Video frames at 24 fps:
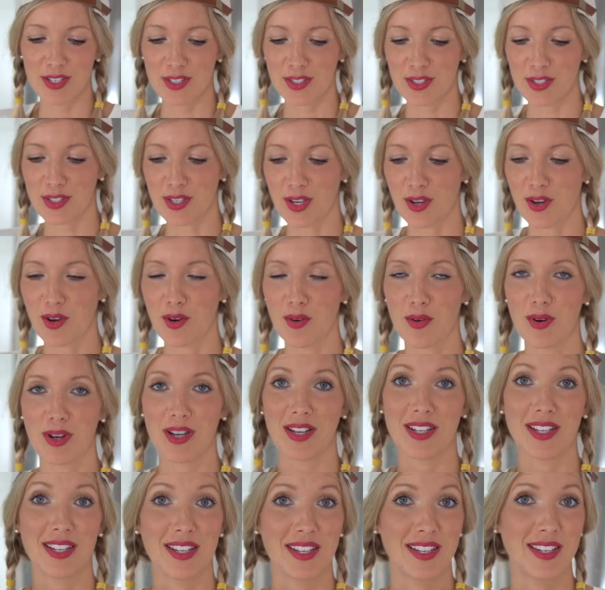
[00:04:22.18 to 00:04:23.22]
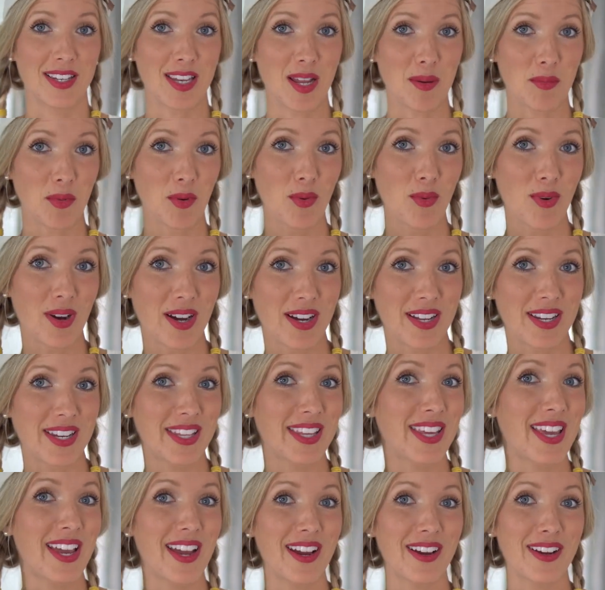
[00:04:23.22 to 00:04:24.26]
So number 1,
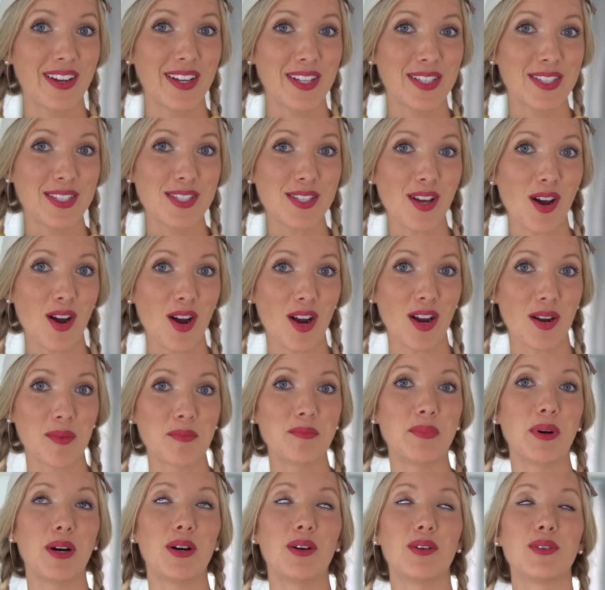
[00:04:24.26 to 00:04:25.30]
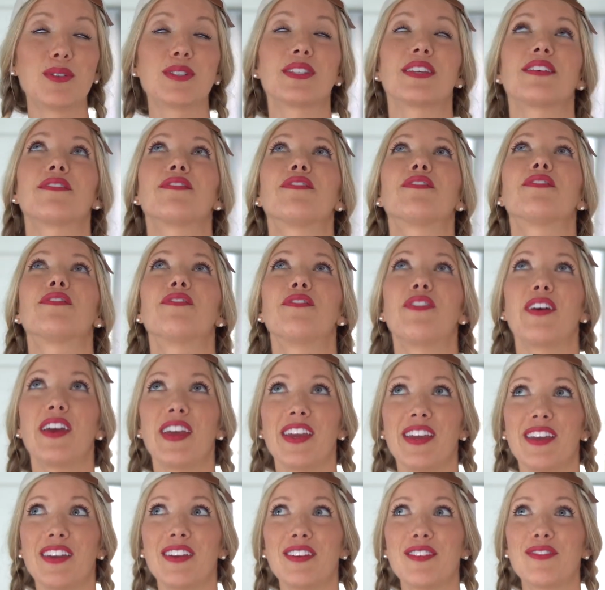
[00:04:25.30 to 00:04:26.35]
carrots are Bo's
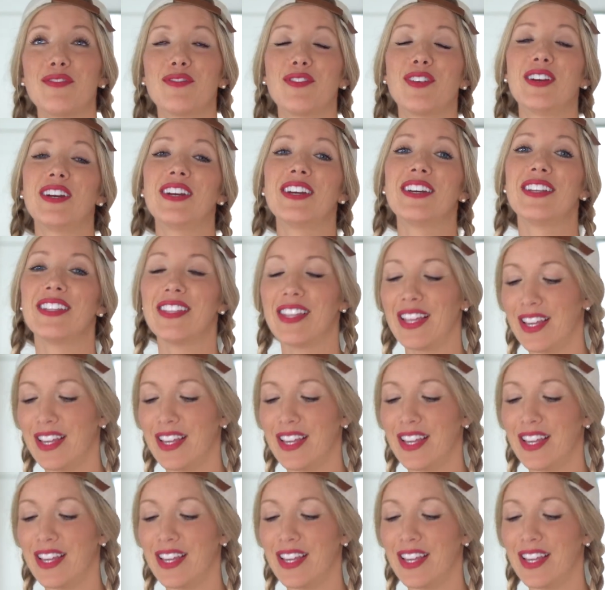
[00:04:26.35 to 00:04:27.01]
favorite,